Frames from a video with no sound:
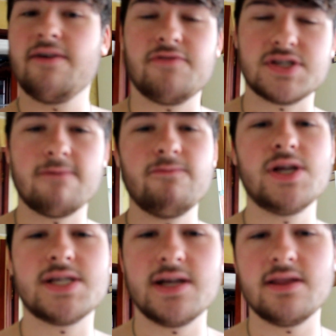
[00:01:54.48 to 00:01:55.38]
if for some
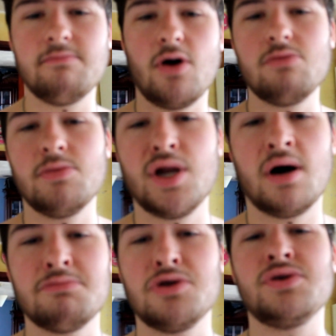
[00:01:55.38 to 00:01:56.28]
reason at the moment
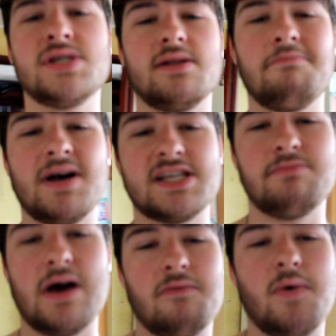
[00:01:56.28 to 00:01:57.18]
I'm losing a mass
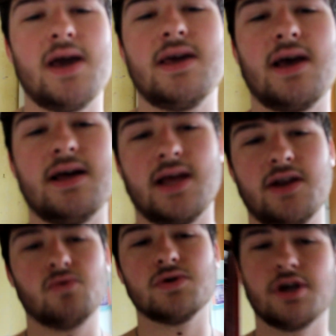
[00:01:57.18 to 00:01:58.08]
amount of weight and
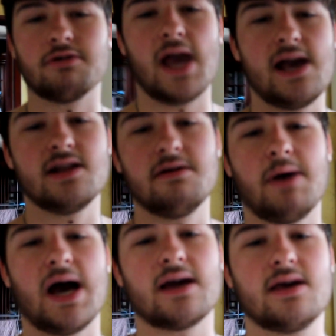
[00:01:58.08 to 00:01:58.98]
then also gaining it
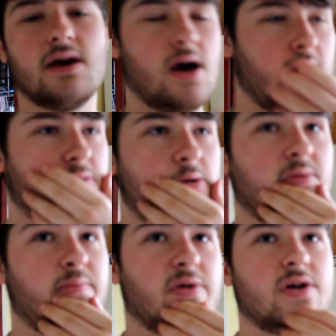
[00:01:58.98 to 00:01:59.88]
back, uh,
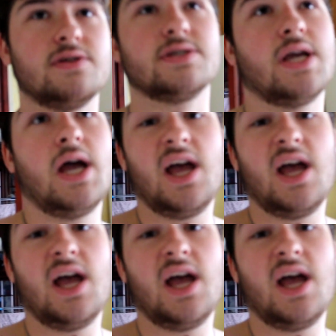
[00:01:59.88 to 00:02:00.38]
probably because